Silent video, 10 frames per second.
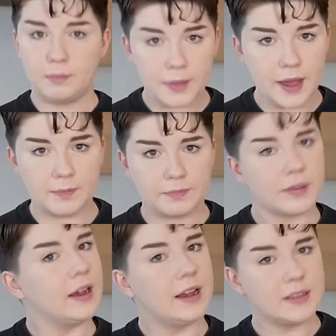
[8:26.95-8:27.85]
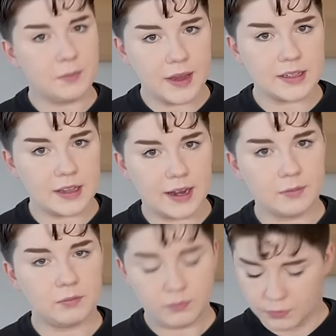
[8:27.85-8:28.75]
but as a
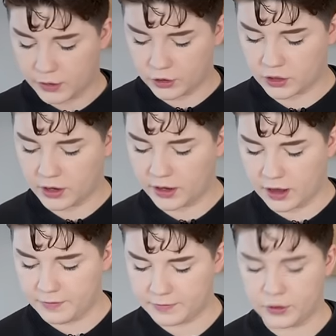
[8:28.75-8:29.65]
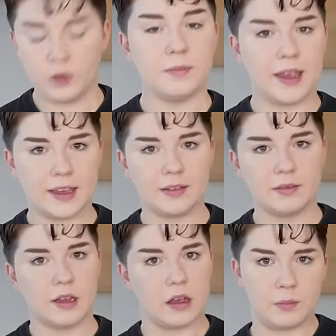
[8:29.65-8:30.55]
baseline, when you're starting off, you're
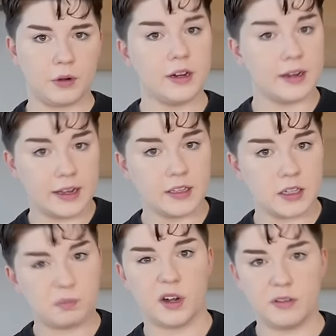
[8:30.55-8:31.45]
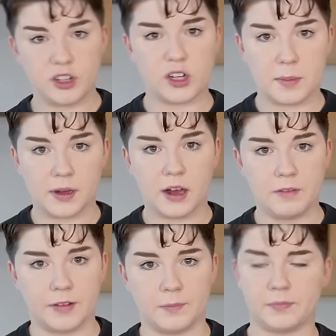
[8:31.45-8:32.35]
making a pretty nice, pretty rich cup of
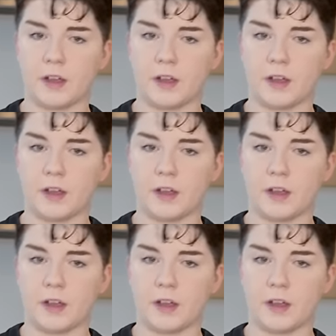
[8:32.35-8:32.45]
coffee.